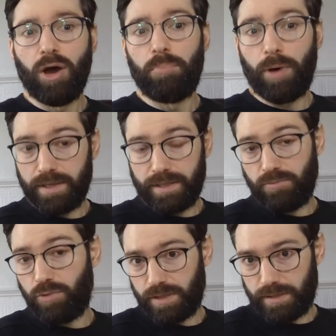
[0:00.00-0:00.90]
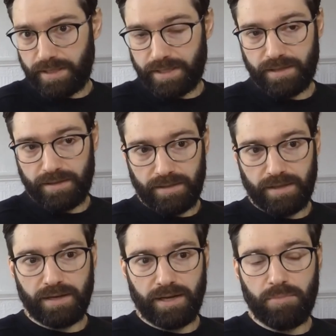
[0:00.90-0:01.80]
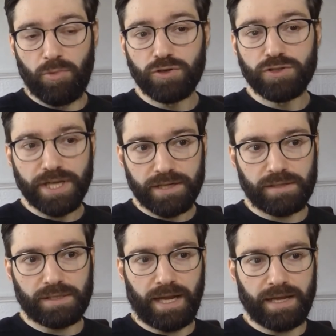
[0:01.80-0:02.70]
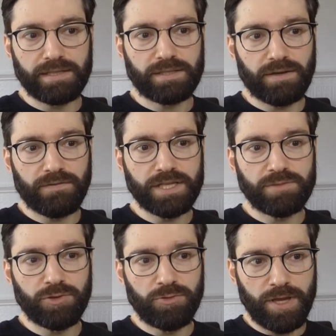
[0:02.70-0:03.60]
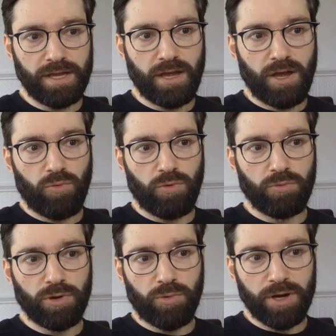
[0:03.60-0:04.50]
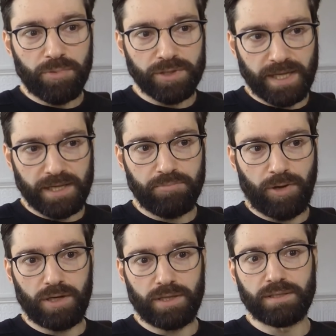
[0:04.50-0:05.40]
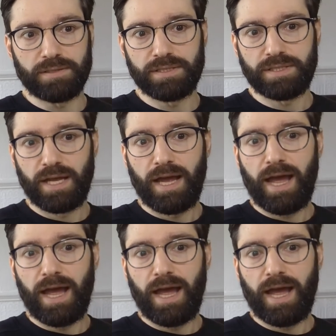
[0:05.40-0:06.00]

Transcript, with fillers: poly- well, in a more general case of these would be when we represent polygons